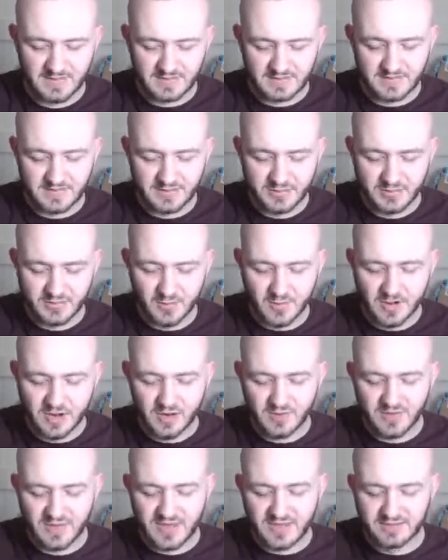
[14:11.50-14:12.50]
It took a while
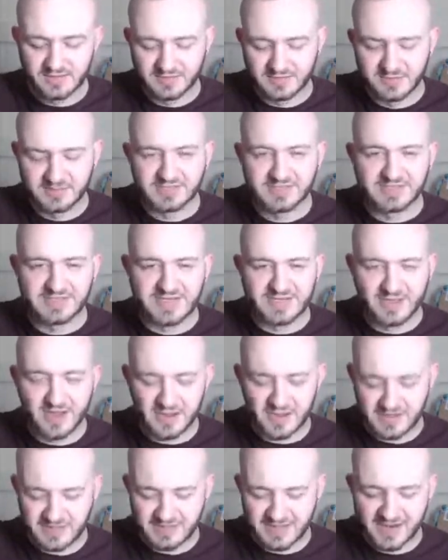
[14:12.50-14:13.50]
there. You could see
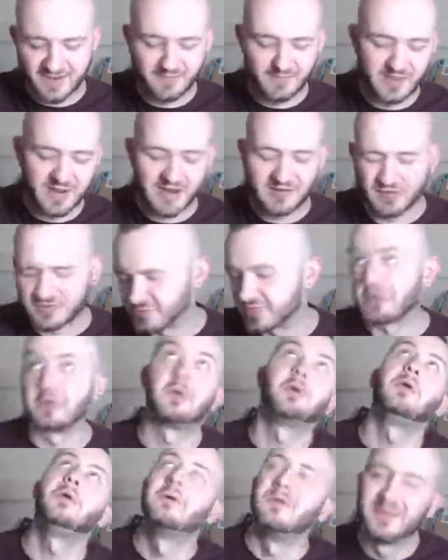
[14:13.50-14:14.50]
like my character's going,
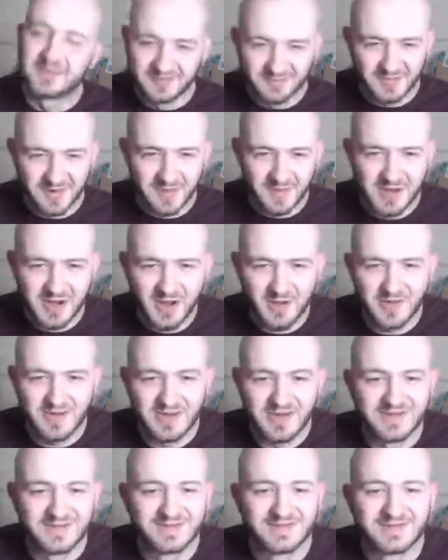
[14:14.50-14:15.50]
huh? Where am I going?
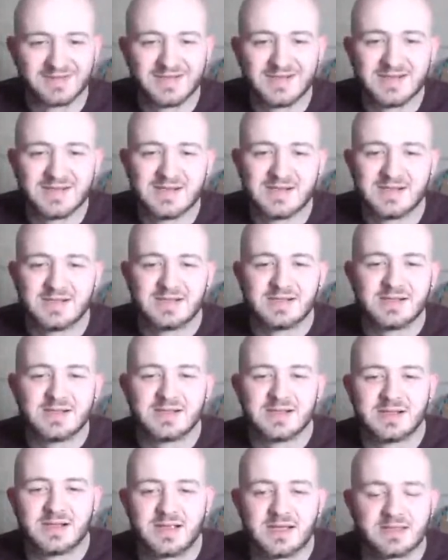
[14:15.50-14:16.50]

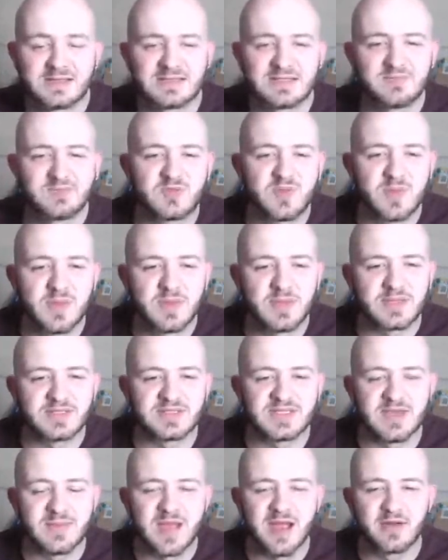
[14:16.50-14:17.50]
That seems to be in that
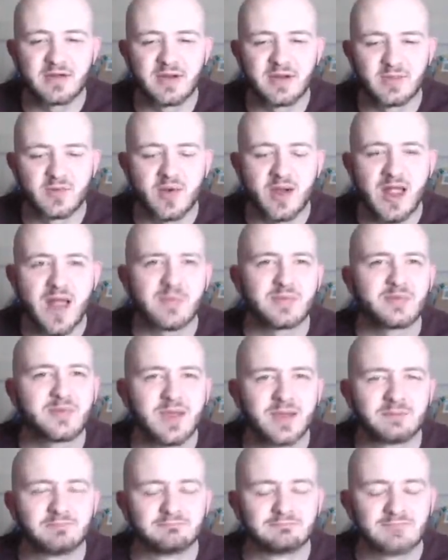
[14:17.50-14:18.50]
same area. I'm quite happy with
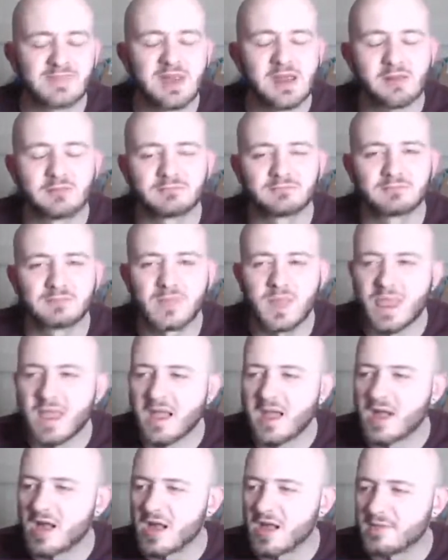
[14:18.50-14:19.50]
that. Yeah.
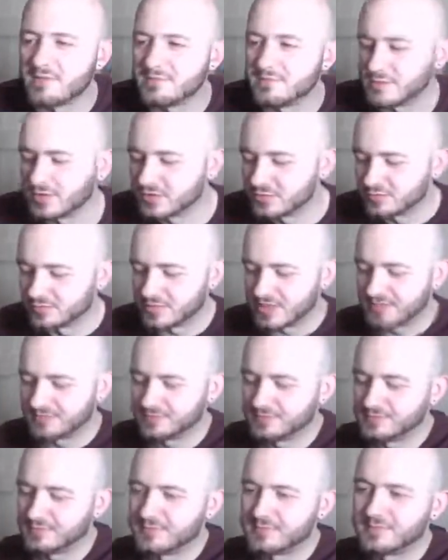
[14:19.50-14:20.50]
Oh, wait.
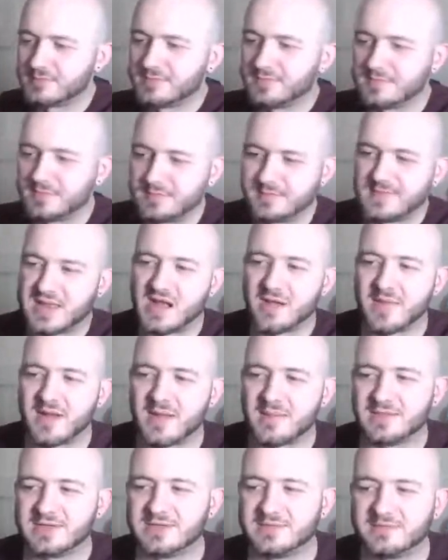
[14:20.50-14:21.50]
Now I'm
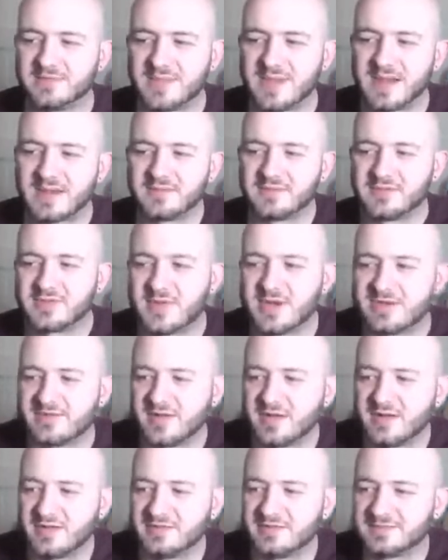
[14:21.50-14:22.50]
happy. Back up to
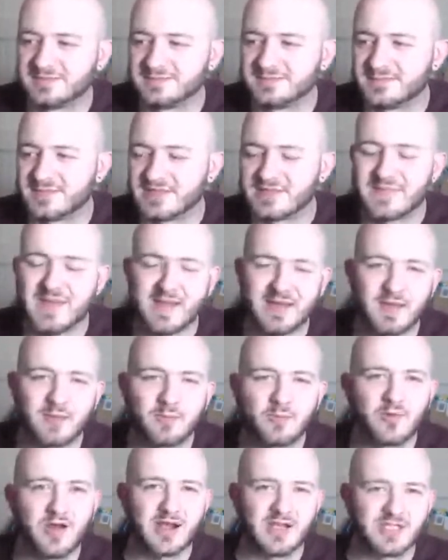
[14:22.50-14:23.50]
25. As a backup,
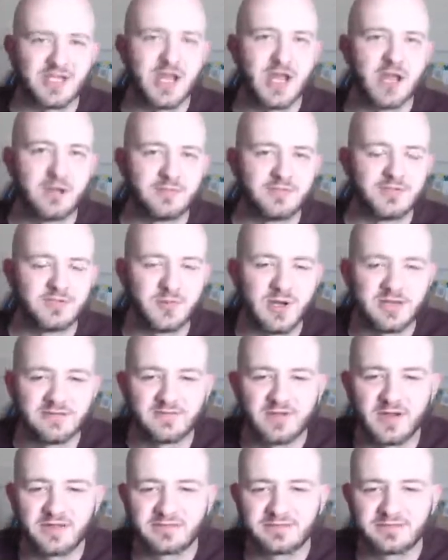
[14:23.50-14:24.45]
we're actually up to 25.